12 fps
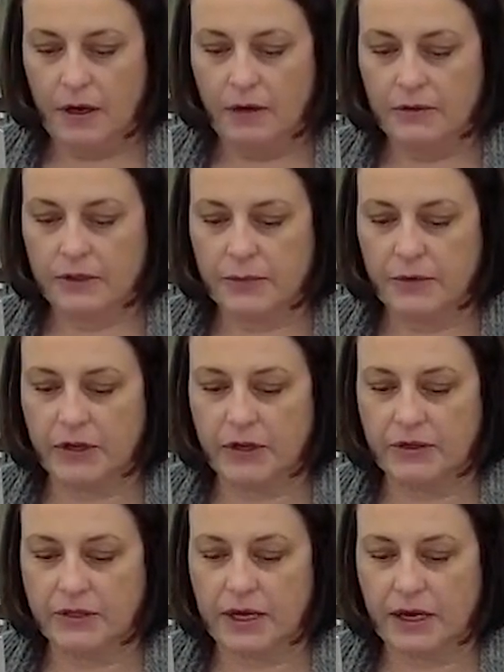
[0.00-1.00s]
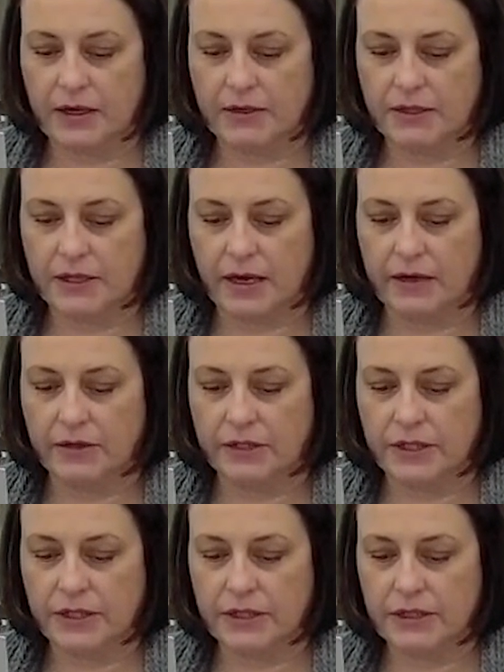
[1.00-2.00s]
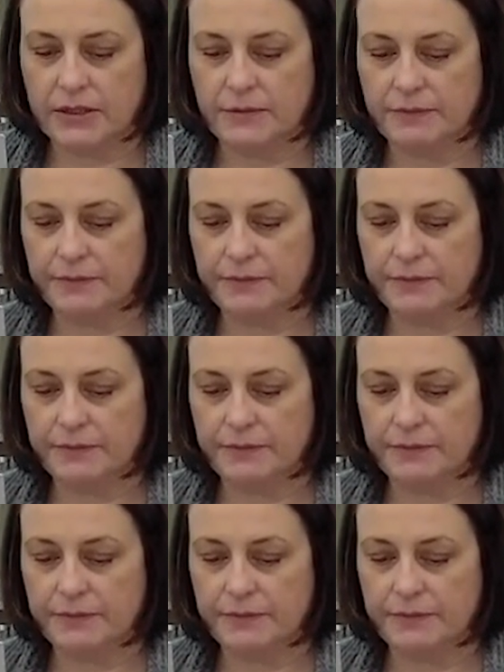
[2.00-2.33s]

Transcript: Oh, some of those cider teas.